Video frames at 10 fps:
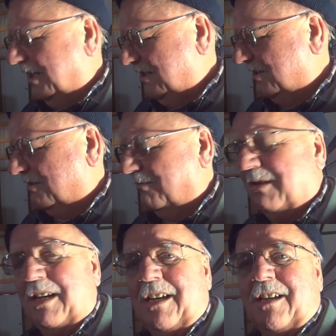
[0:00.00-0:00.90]
they just
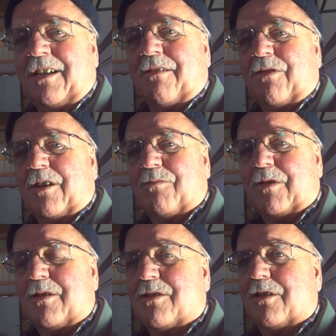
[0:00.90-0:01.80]
cover it up
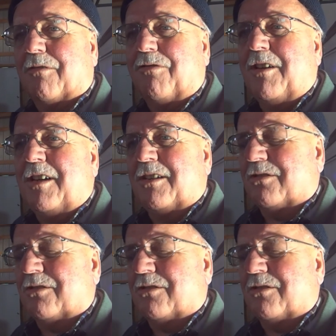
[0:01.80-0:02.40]
with this stuff.